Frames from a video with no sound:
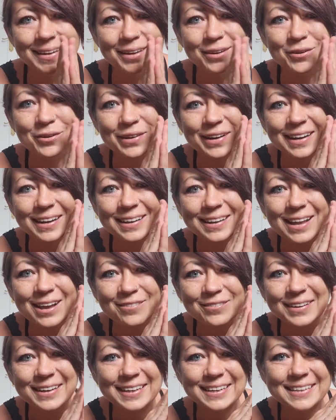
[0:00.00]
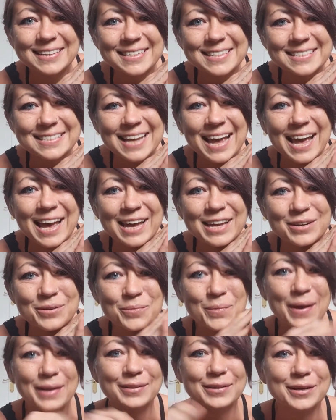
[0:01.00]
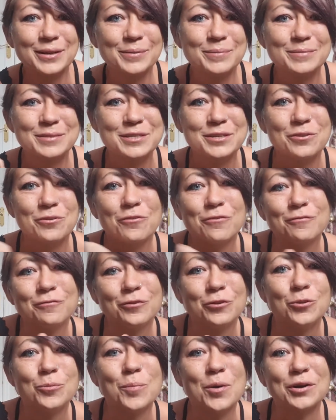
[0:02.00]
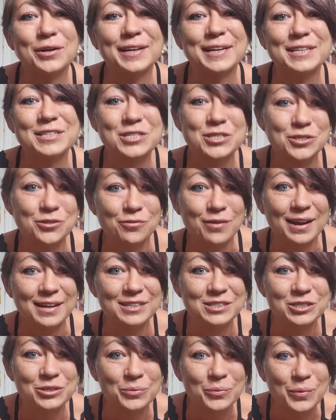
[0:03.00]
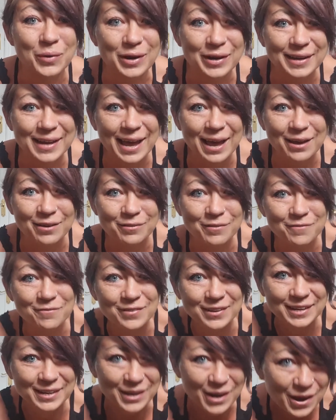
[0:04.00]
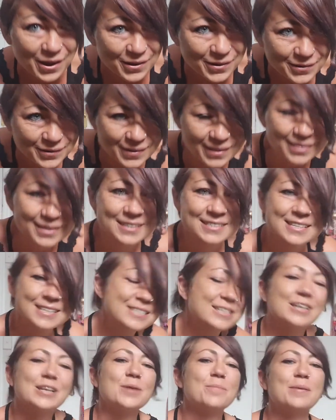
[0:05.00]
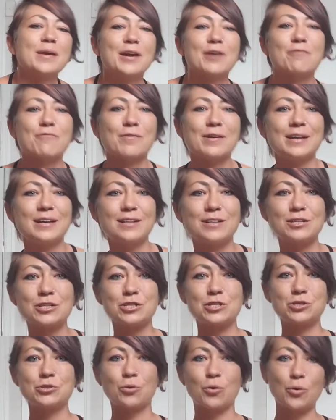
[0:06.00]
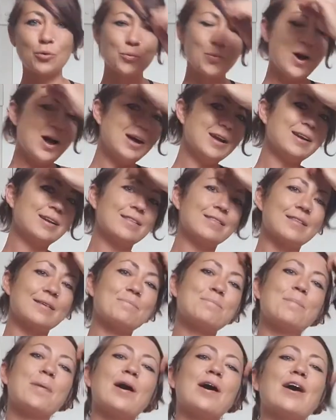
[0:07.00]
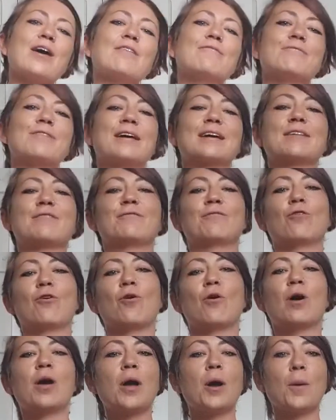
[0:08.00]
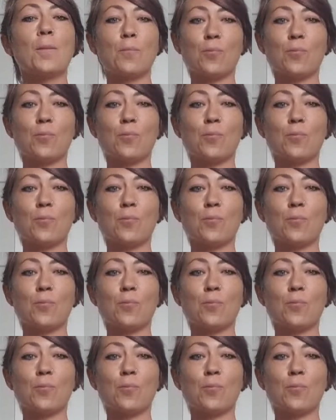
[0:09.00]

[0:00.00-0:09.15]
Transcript: Kia ora lovelies and welcome to your full body stretch workout video. This is going to be a real short one and perfect for